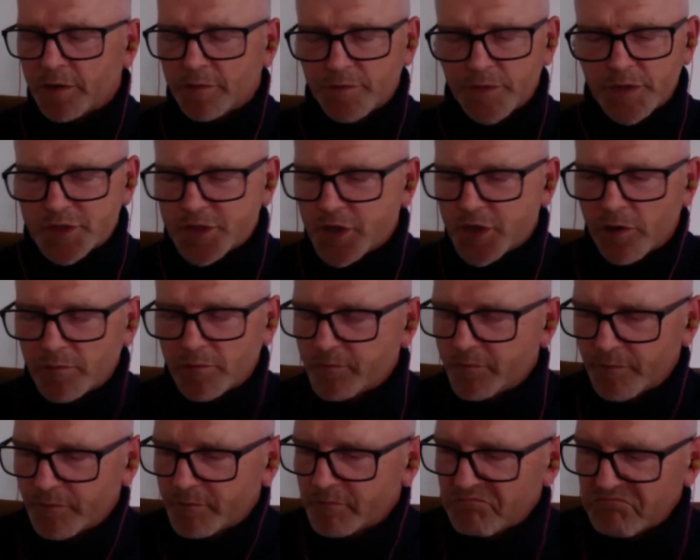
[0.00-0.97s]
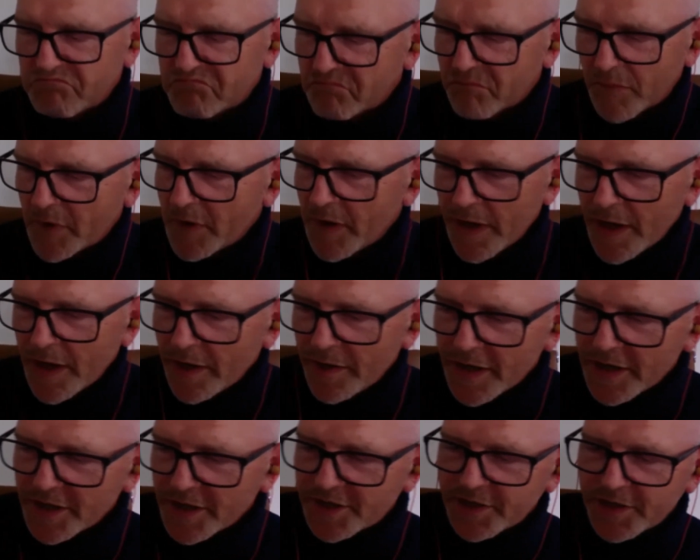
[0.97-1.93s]
There's no,
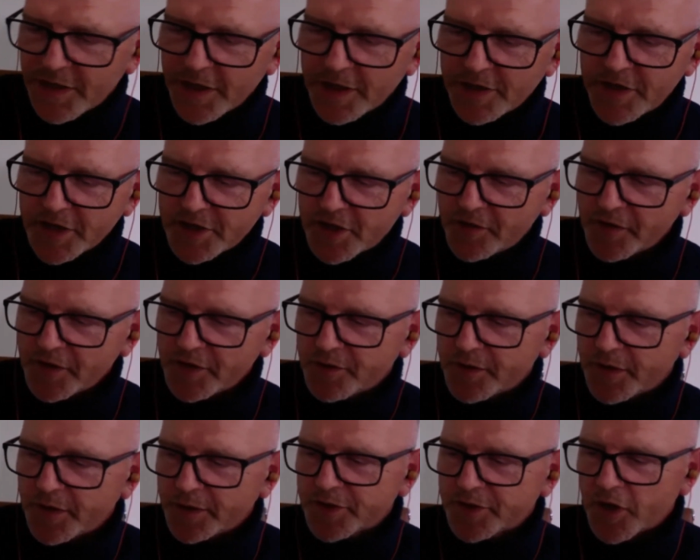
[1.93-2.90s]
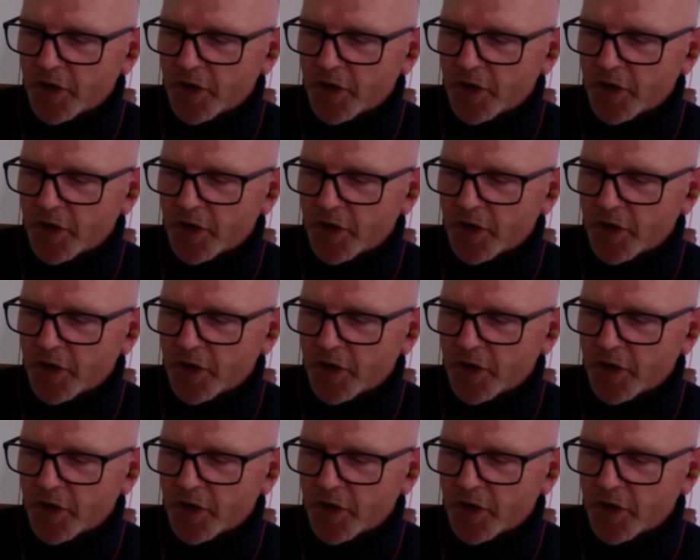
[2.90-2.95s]
there's nothing to it.